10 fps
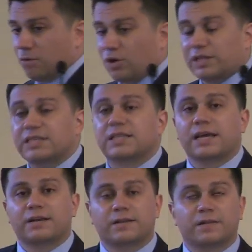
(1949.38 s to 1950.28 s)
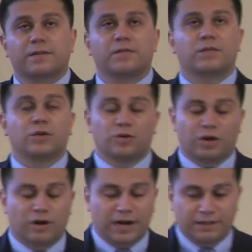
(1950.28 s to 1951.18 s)
or at least that there
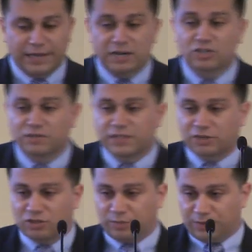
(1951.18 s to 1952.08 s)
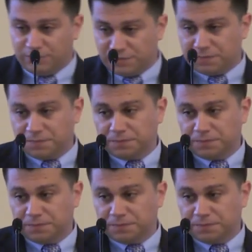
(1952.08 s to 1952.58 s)
are allegations of sexual abuse.